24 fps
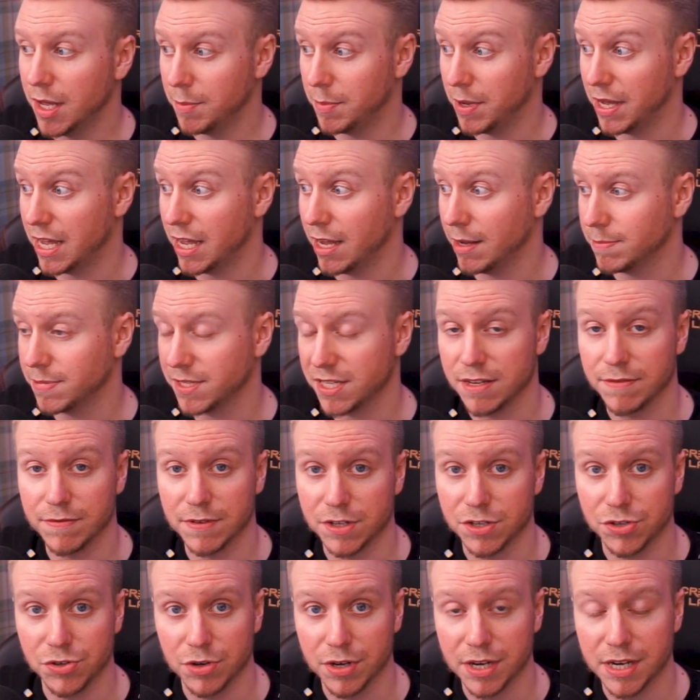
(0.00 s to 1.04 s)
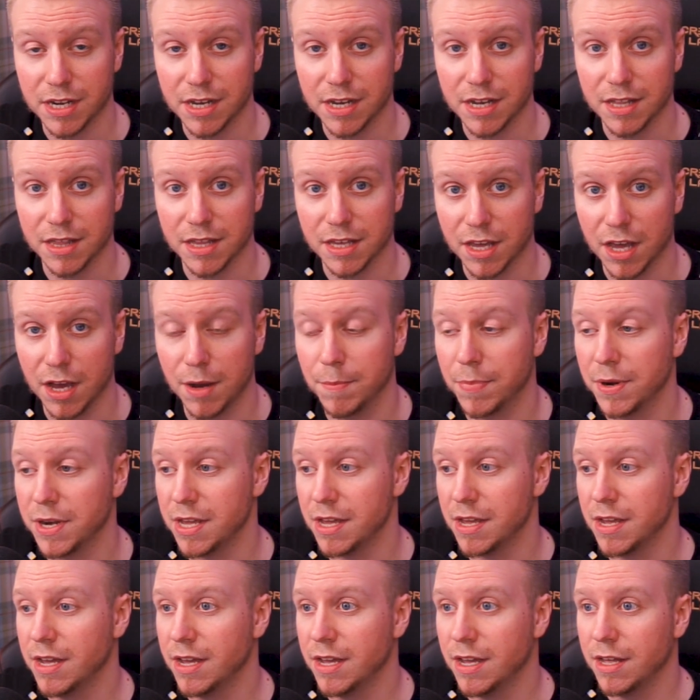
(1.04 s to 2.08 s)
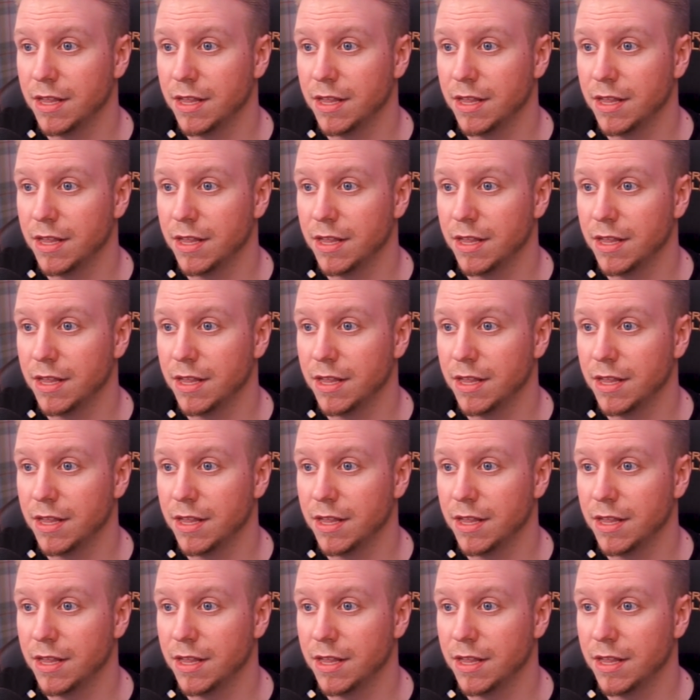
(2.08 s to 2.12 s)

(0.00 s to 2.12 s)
perhaps even join the company,